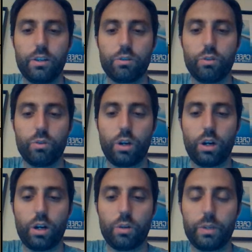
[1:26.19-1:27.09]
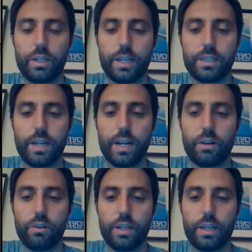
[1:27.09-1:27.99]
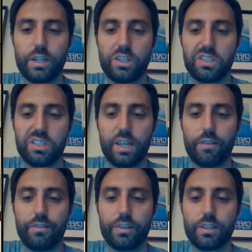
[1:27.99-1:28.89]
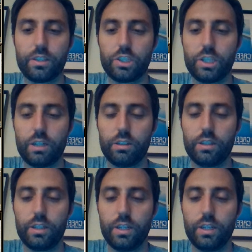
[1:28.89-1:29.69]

it's a new card, we'd test it out and just see how it fits in the shell.